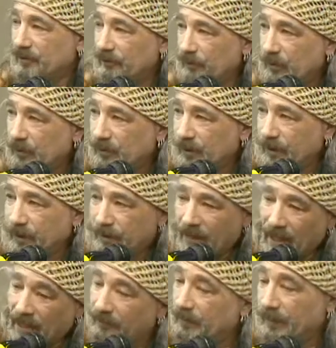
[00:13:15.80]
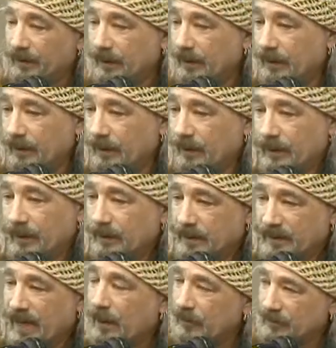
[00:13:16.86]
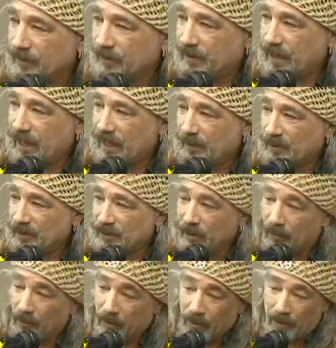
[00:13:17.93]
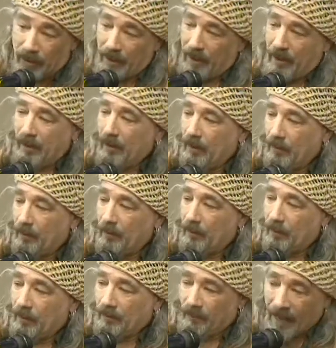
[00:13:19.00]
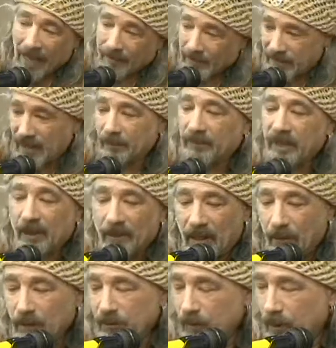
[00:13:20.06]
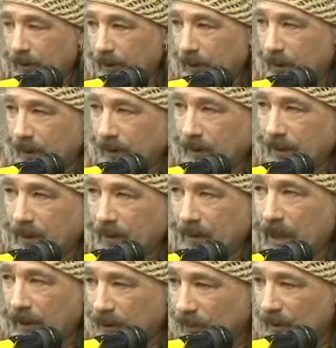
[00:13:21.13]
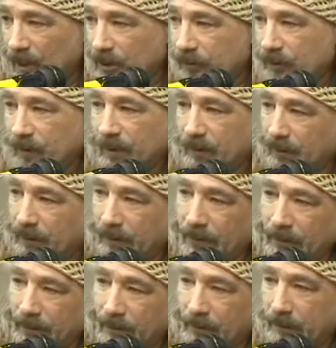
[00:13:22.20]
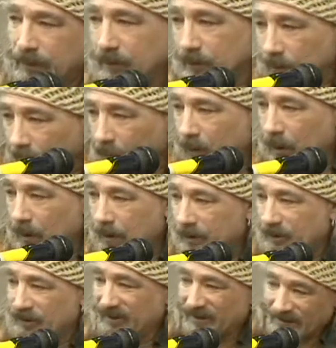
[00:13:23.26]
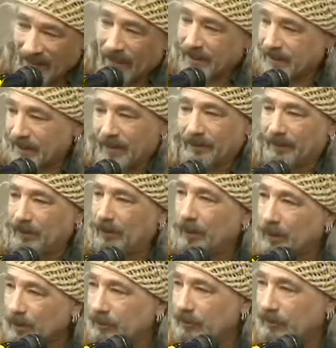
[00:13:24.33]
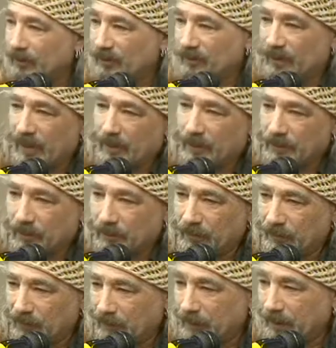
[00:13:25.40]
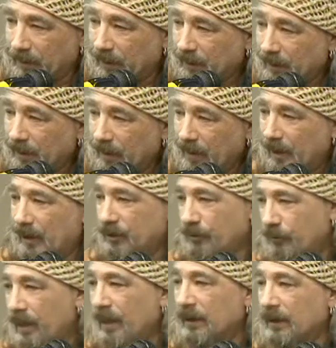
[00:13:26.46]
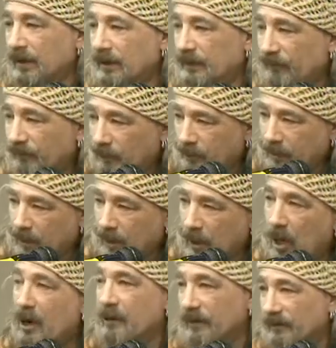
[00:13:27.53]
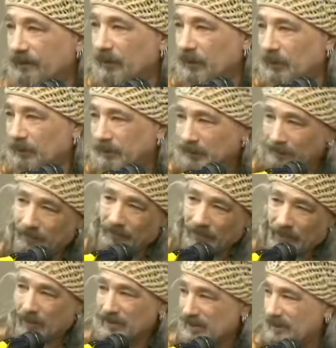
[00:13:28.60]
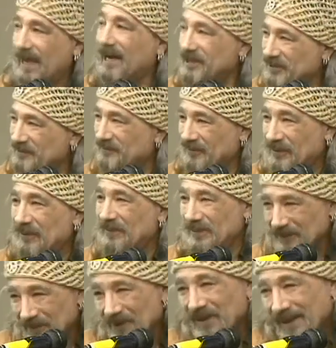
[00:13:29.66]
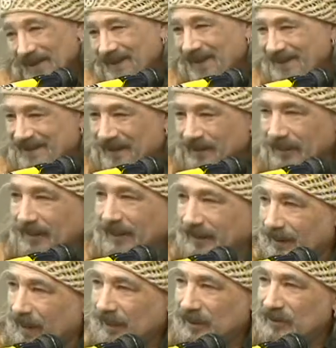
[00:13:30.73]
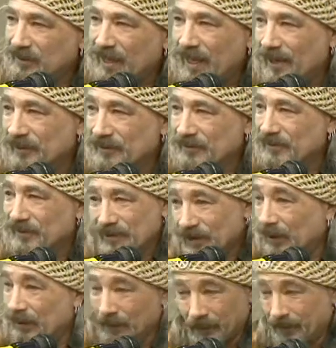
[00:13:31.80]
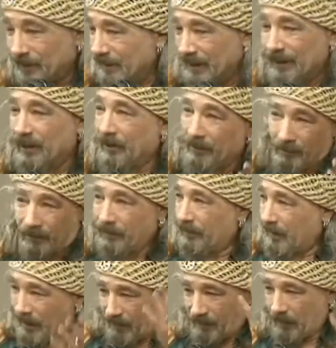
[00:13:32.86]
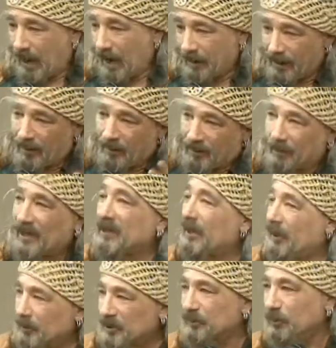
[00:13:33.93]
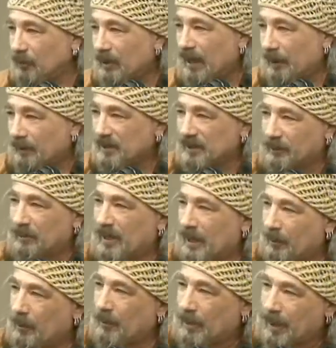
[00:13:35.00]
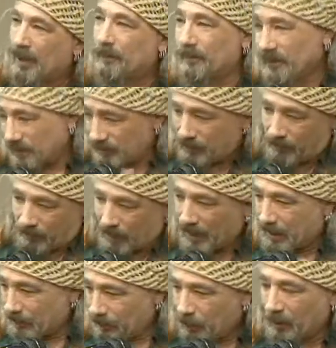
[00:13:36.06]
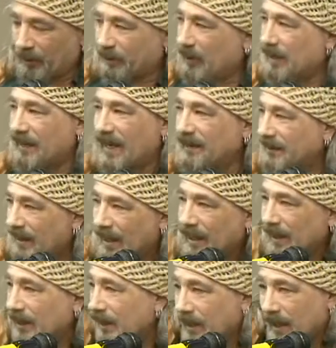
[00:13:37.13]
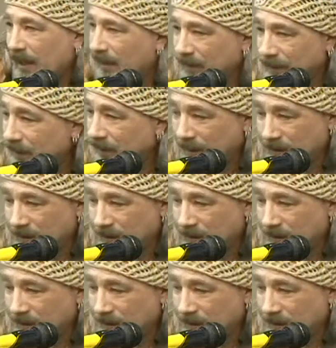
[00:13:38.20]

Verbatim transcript: of music. Not everything sounds the same. And so at the same time I was working on that documentary and doing sad sounding orchestra music, I was also doing a trailer for a horror film, you know, slasher film and that sounded like Nine Inch Nails. So, you know, depending on which mood I was in when I woke up is what I worked on that day and